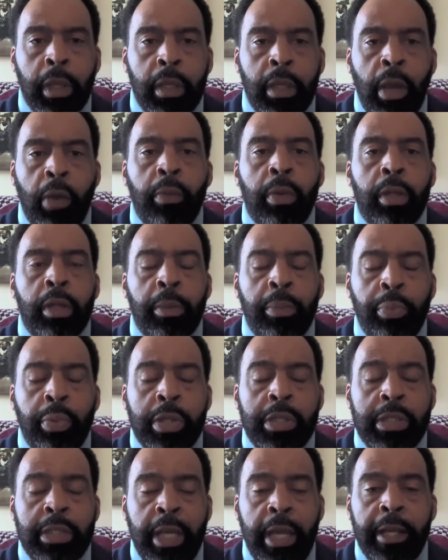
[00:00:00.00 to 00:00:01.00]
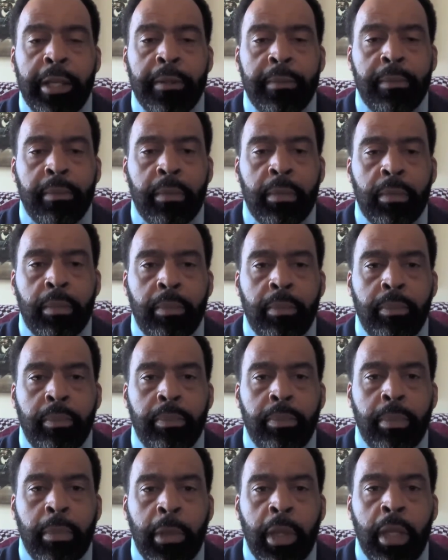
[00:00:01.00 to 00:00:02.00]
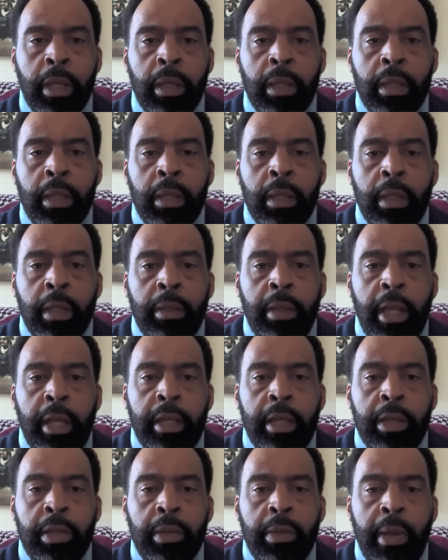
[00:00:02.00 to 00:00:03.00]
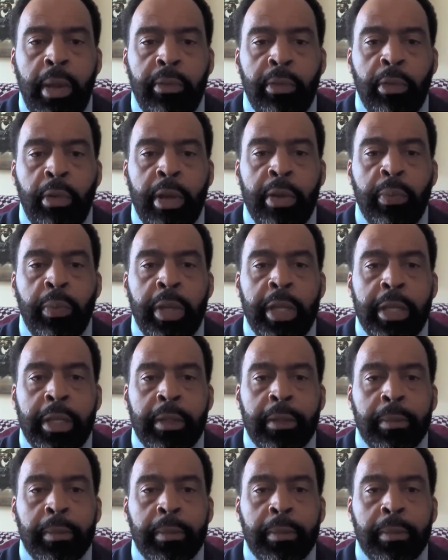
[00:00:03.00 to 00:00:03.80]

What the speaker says: I really appreciate it. Thank you. Have a great week.